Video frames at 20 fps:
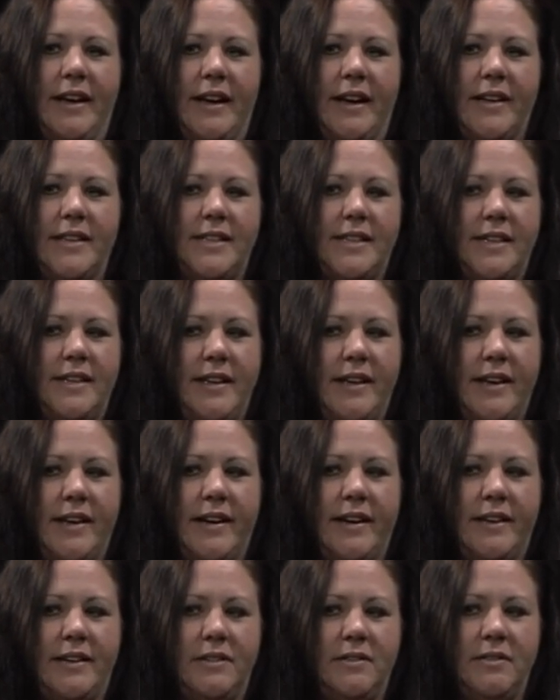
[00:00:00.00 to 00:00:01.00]
I said,
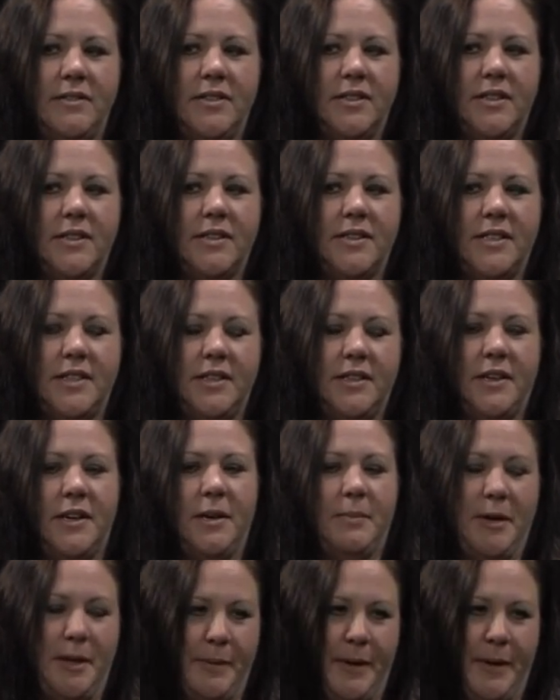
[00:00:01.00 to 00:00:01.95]
"Yeah." She goes, "Do you know how many